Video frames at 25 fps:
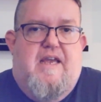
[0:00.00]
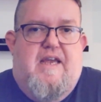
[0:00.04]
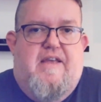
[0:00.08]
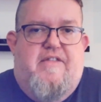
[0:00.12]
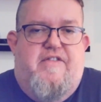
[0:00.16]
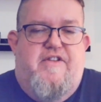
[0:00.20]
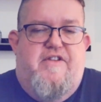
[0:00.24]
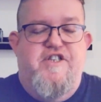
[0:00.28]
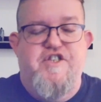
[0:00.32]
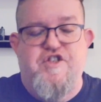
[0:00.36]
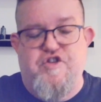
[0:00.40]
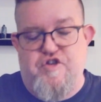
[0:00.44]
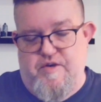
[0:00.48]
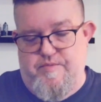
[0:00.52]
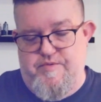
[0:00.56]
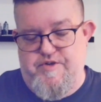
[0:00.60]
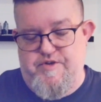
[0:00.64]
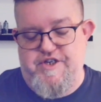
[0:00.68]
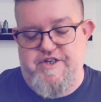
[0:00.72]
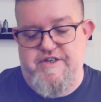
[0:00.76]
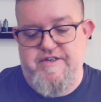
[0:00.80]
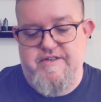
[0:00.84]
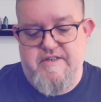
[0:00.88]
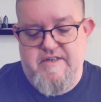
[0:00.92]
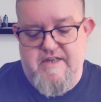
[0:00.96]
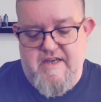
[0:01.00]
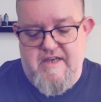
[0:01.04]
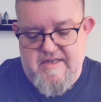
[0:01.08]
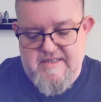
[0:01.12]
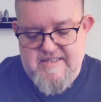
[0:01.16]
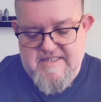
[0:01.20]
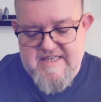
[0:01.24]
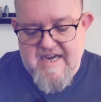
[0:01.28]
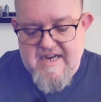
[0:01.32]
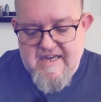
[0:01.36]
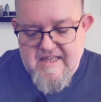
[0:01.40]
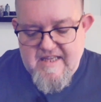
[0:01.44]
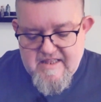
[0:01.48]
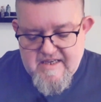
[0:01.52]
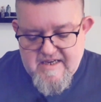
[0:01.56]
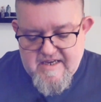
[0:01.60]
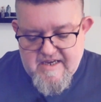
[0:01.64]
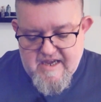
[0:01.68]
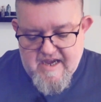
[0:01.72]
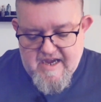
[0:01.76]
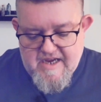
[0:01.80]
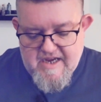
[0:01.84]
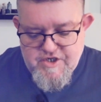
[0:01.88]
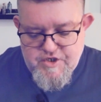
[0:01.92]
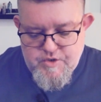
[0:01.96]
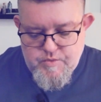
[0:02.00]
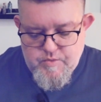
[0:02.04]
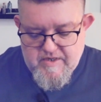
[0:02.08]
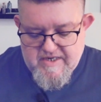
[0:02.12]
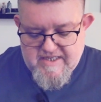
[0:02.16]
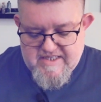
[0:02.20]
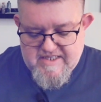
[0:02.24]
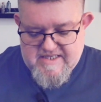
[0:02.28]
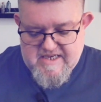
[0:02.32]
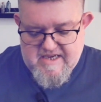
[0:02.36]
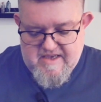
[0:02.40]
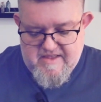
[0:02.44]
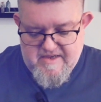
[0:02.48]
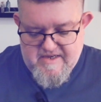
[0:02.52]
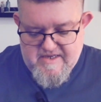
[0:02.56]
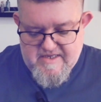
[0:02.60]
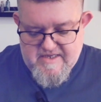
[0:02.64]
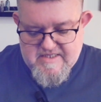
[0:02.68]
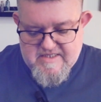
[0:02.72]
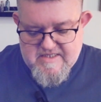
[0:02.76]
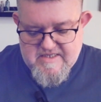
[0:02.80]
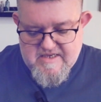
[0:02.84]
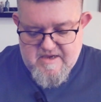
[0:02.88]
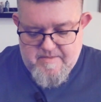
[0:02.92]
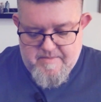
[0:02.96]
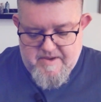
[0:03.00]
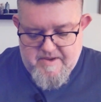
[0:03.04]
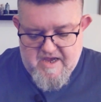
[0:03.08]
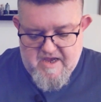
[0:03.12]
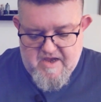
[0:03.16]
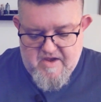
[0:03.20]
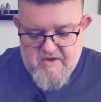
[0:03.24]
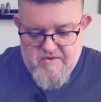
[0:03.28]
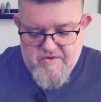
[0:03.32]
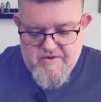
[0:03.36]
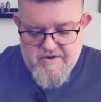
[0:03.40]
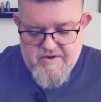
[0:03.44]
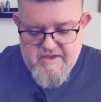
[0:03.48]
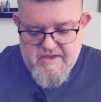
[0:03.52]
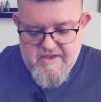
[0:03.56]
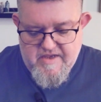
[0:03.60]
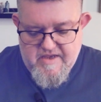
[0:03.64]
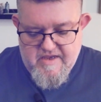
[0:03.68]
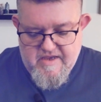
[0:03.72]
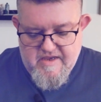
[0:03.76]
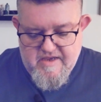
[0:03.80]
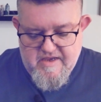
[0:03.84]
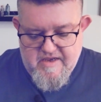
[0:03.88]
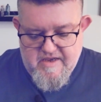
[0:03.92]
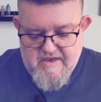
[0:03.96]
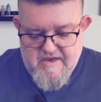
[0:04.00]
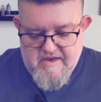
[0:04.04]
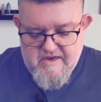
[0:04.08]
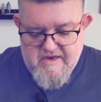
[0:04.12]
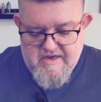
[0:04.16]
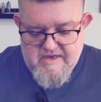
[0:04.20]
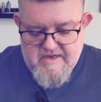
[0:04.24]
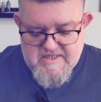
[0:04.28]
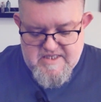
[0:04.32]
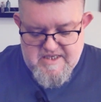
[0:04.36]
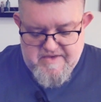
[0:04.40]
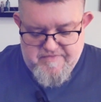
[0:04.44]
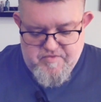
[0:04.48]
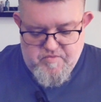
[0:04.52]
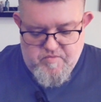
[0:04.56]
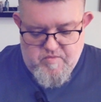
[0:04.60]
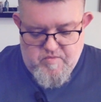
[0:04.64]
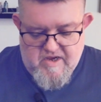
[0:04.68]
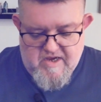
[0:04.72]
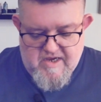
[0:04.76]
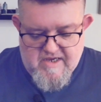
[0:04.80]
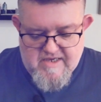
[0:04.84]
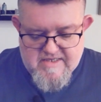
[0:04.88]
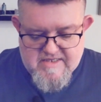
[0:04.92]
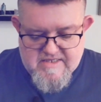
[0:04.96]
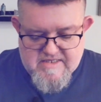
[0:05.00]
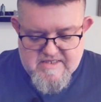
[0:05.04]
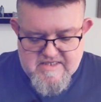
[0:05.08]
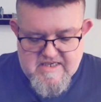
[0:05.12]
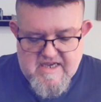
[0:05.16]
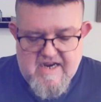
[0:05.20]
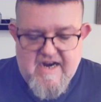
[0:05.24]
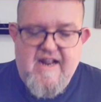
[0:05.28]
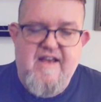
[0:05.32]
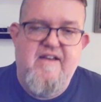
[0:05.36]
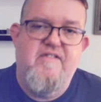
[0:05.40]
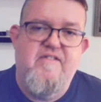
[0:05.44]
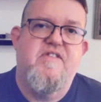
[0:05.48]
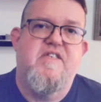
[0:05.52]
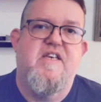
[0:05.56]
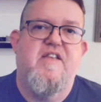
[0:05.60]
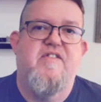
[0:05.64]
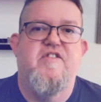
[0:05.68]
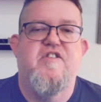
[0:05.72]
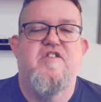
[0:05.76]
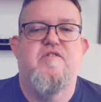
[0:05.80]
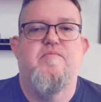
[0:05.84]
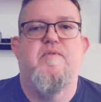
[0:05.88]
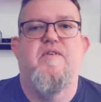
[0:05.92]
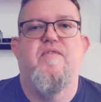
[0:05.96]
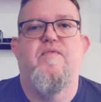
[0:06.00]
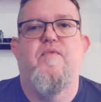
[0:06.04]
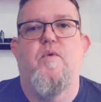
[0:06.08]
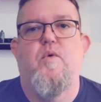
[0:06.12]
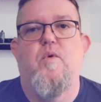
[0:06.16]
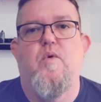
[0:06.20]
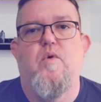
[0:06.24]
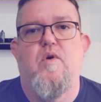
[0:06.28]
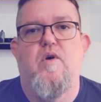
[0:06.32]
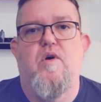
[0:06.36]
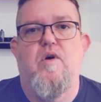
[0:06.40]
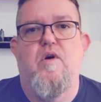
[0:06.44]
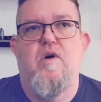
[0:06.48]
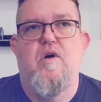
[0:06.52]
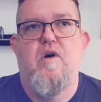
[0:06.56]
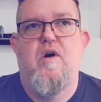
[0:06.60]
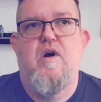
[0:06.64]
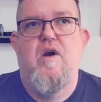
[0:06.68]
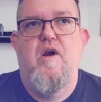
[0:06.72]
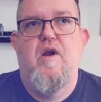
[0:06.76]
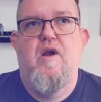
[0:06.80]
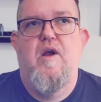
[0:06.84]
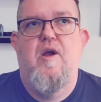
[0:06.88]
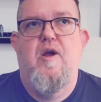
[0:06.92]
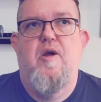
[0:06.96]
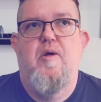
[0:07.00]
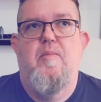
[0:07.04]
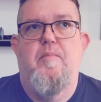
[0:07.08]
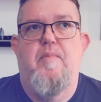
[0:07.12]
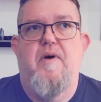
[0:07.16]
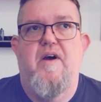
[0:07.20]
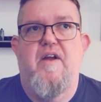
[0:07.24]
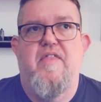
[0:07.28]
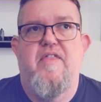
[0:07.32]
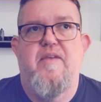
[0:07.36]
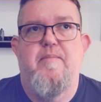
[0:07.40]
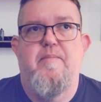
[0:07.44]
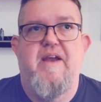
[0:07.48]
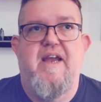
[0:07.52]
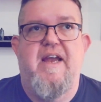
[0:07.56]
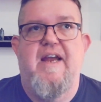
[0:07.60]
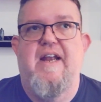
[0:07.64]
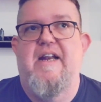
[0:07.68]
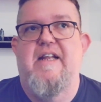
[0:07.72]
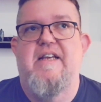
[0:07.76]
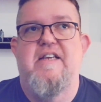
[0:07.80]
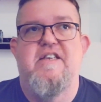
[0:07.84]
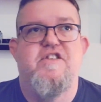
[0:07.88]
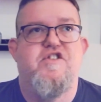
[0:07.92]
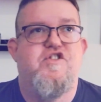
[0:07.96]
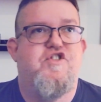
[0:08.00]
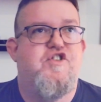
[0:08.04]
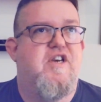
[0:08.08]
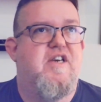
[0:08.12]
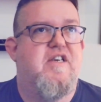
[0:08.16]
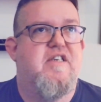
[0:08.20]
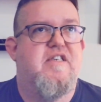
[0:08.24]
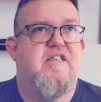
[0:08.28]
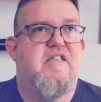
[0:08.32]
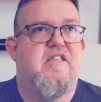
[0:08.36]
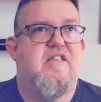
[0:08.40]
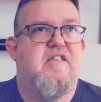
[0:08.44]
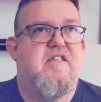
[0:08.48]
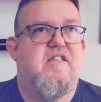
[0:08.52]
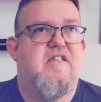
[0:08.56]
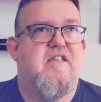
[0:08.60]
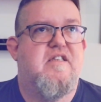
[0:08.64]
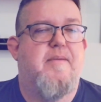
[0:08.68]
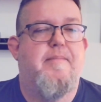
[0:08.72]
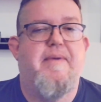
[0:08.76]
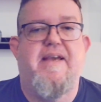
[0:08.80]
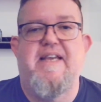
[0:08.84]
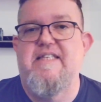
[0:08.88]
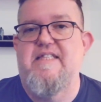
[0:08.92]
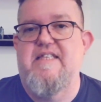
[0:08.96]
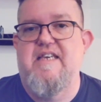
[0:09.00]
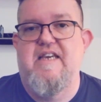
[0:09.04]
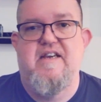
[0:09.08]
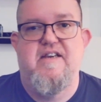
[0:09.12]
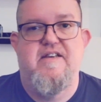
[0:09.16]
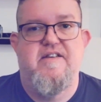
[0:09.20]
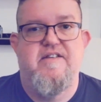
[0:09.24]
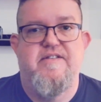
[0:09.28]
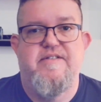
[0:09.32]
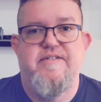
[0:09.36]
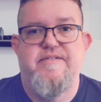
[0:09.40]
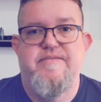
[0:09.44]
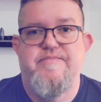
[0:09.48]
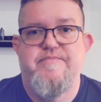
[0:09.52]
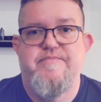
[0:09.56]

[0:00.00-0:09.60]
in the description. Secondly, I do want to say this about StevenRoss, and I've said this before, but the man is just amazing.